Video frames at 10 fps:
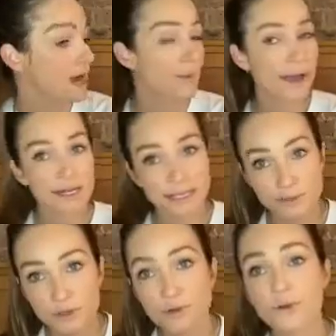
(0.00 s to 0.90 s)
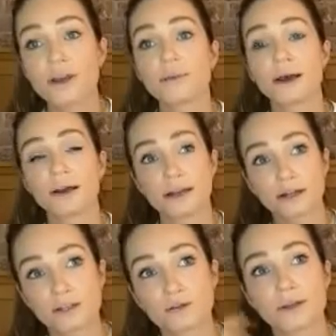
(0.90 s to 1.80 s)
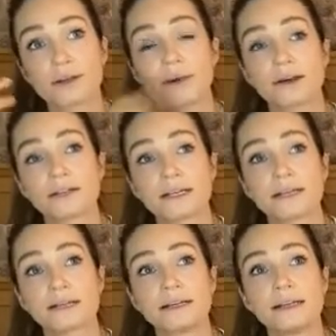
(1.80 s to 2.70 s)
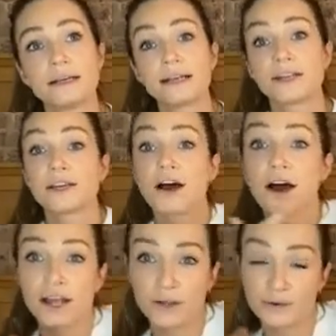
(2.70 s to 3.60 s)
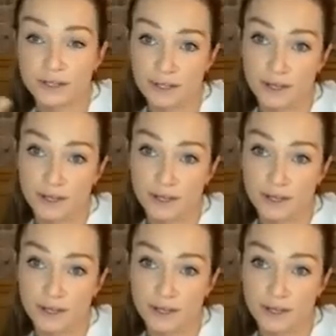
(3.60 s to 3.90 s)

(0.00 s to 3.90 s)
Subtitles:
we had to keep talking about it. And the guy who was